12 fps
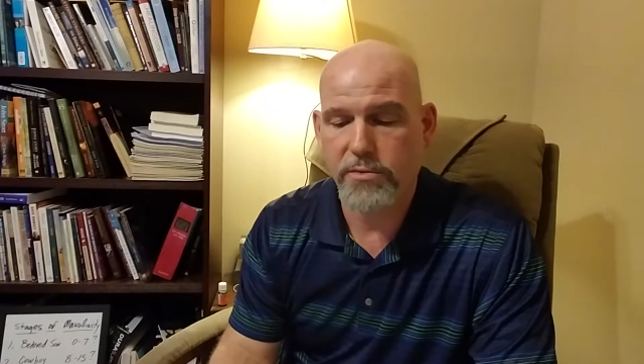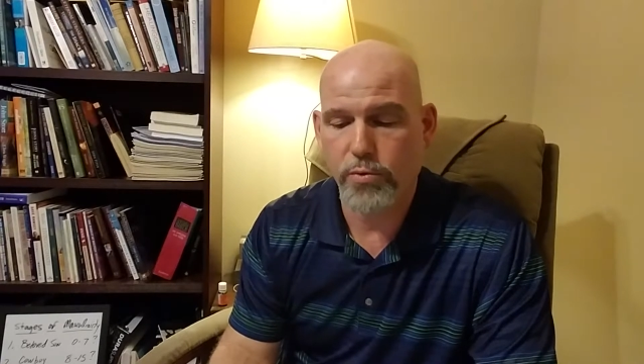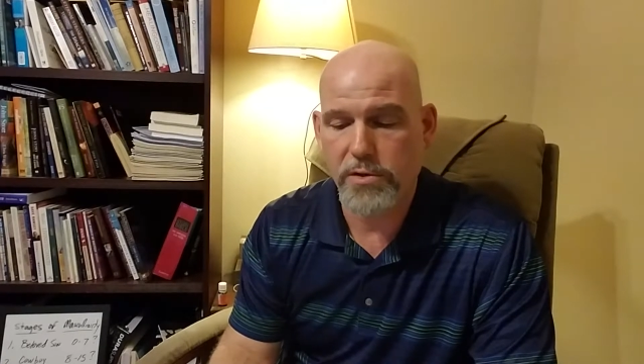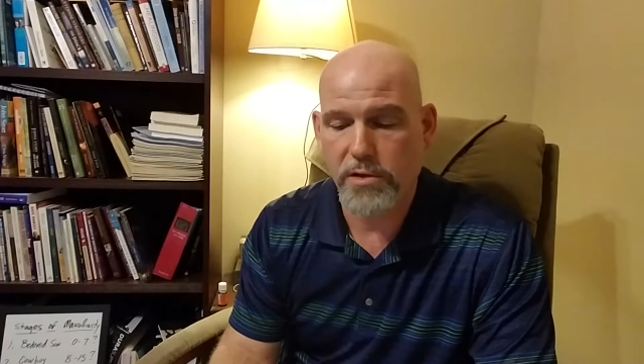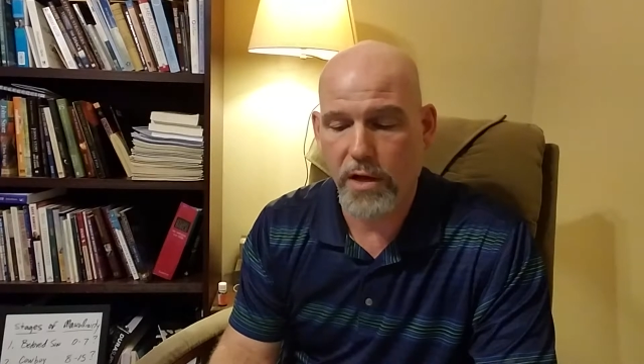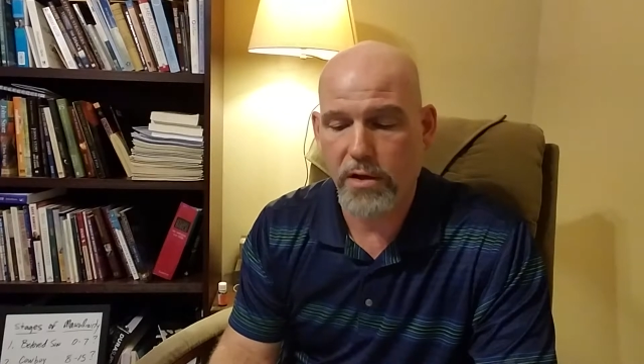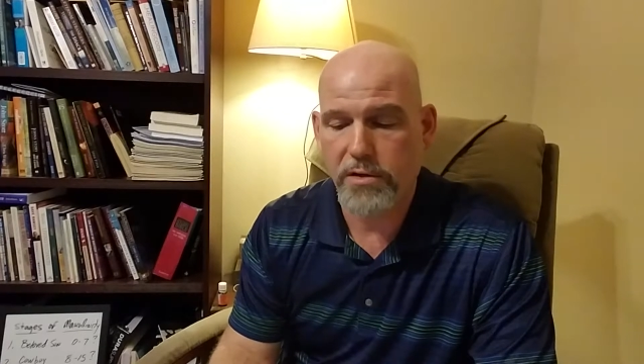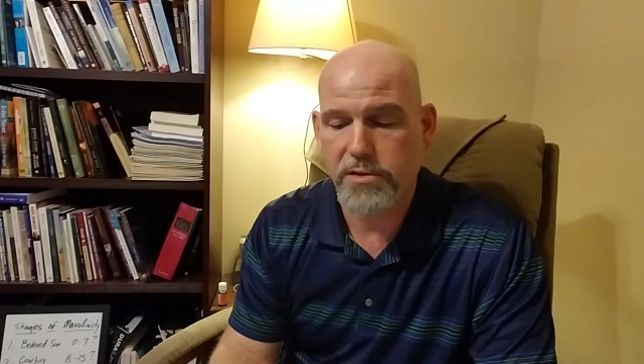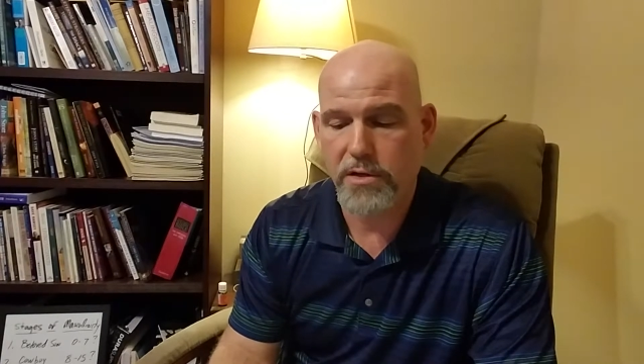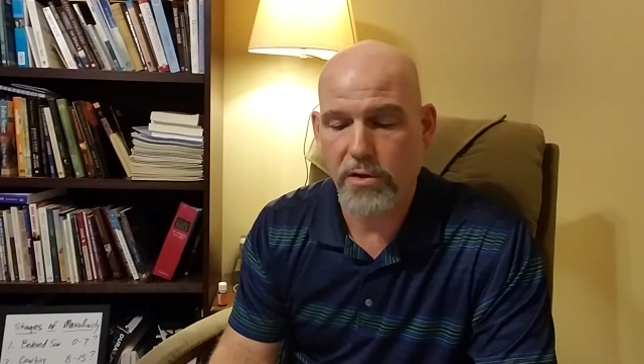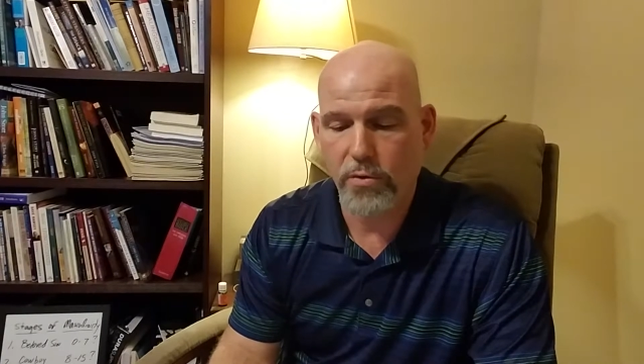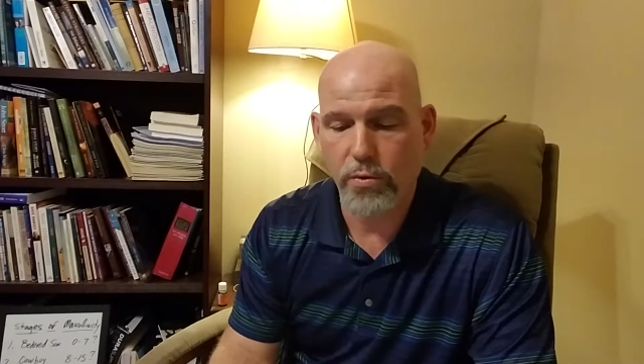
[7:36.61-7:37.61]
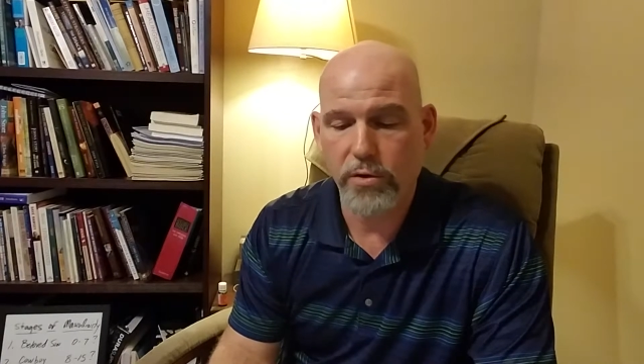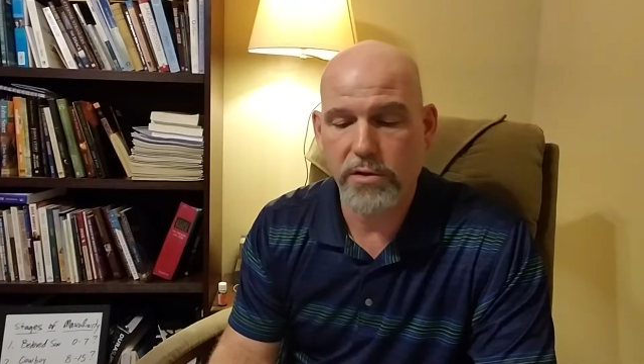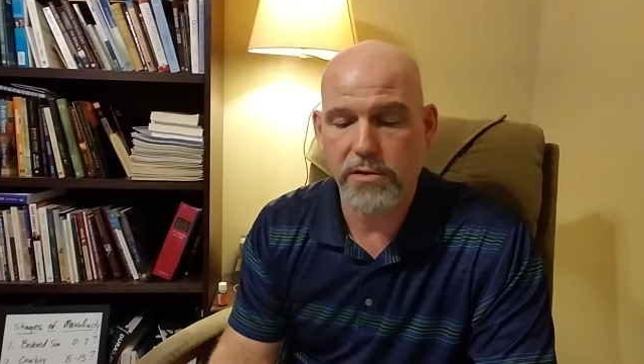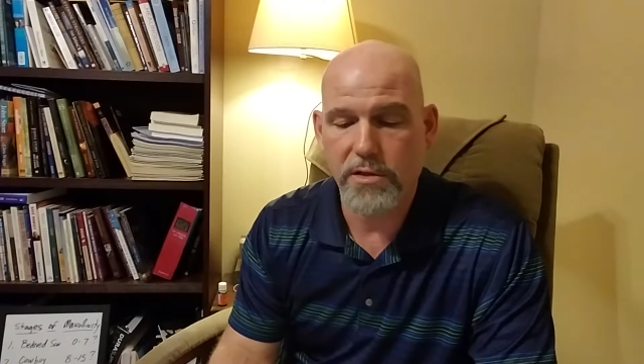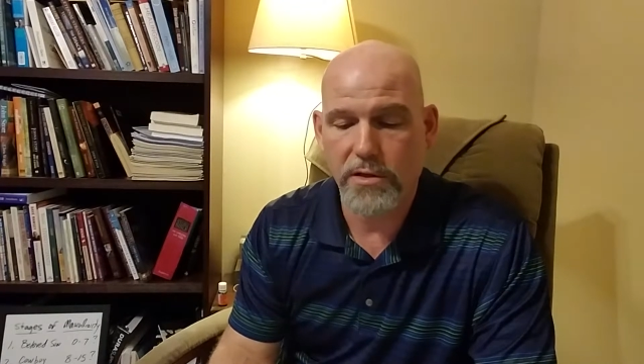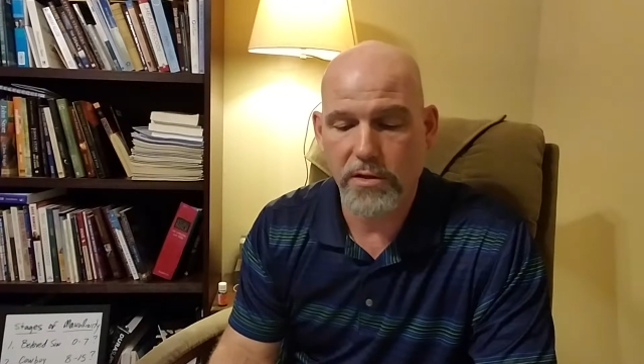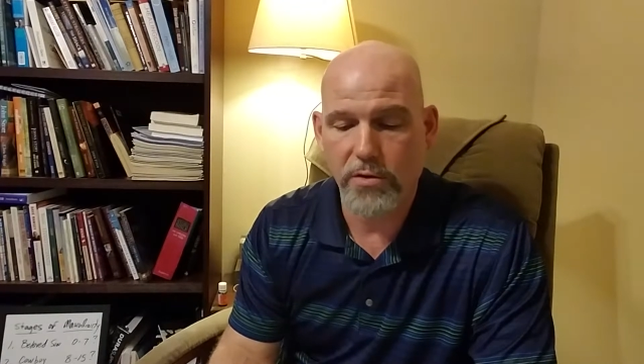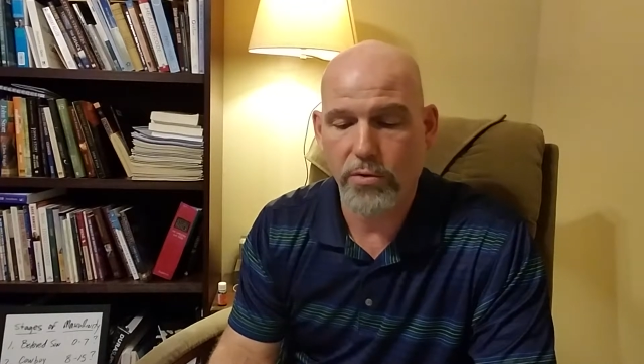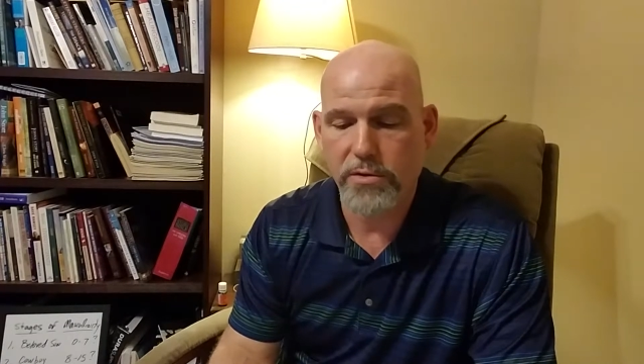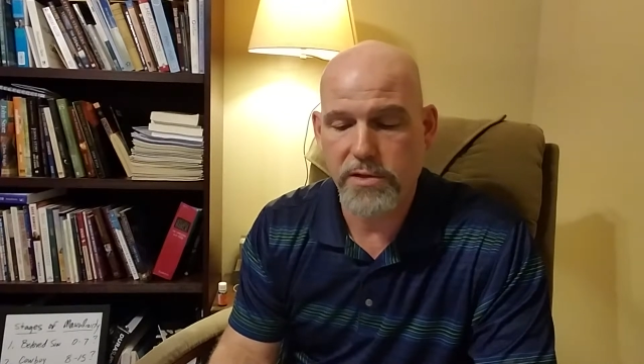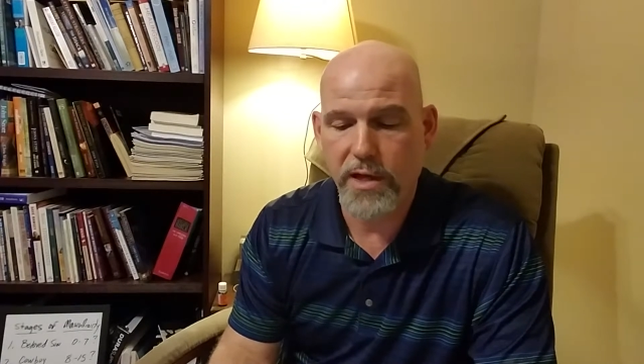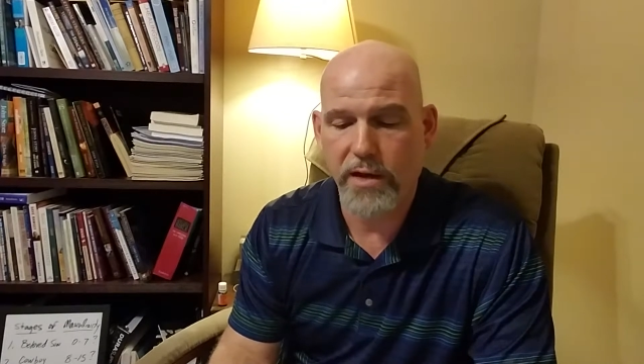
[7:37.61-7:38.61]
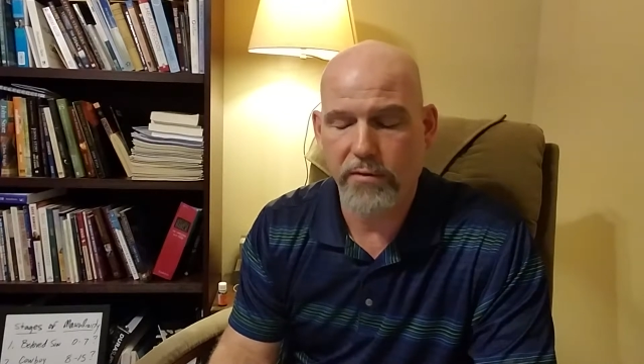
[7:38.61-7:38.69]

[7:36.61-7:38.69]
was lost in the woods at the north side of